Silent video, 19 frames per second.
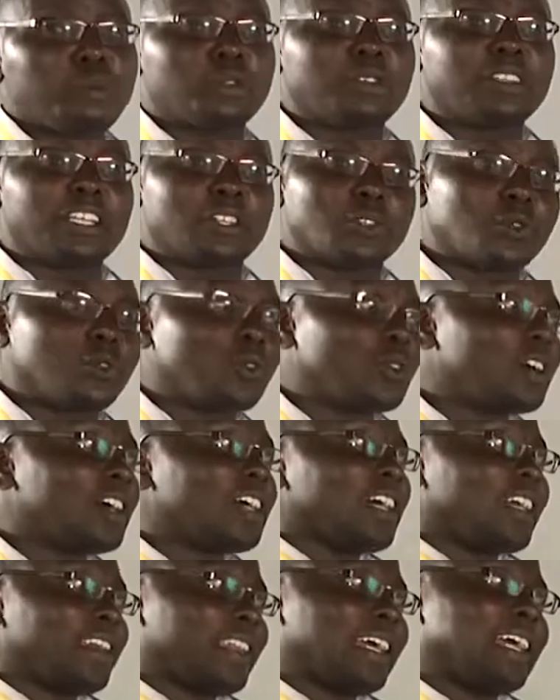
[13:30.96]
between the two.
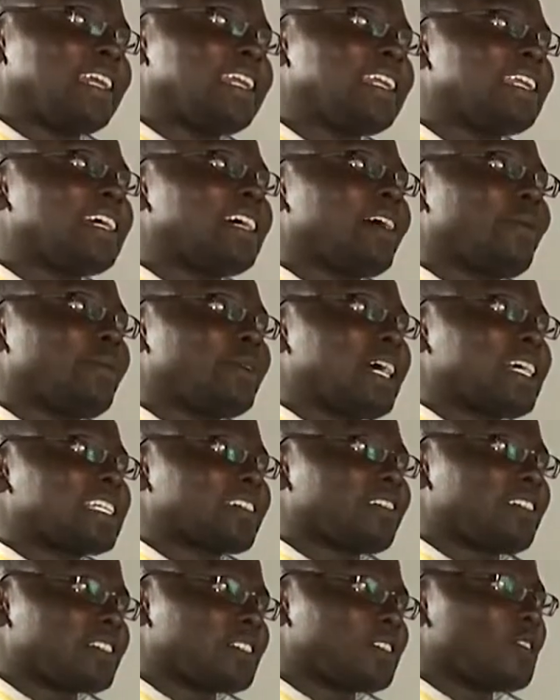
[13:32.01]
Then we
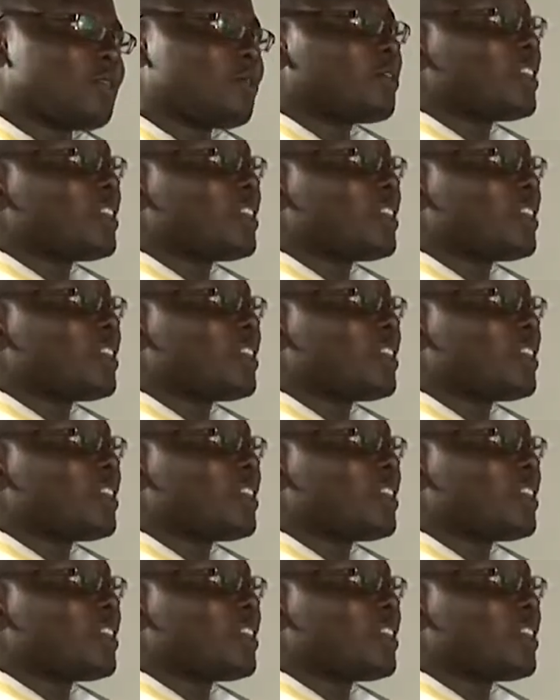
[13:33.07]
ask ourselves,